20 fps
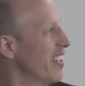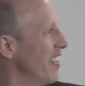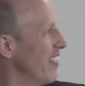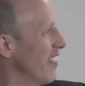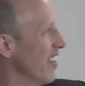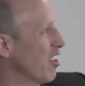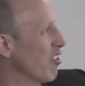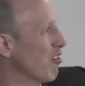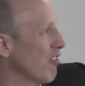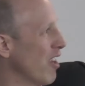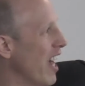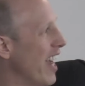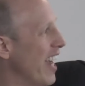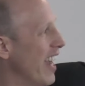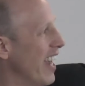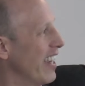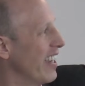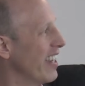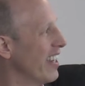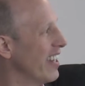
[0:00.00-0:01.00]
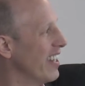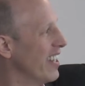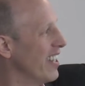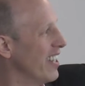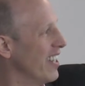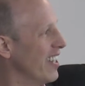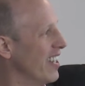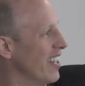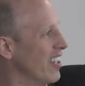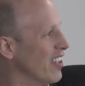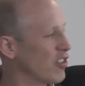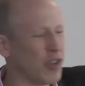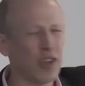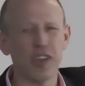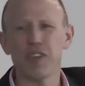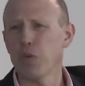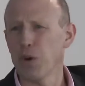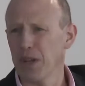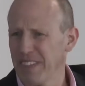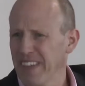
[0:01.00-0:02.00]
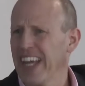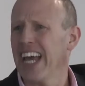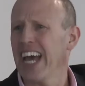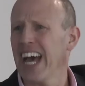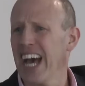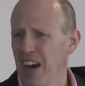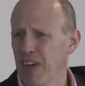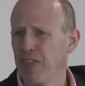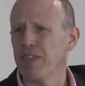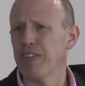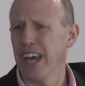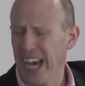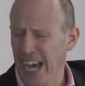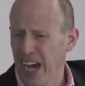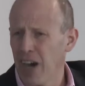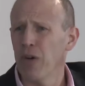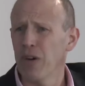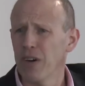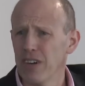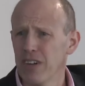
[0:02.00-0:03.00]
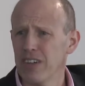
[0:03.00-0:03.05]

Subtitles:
in the gray sort of what they have now,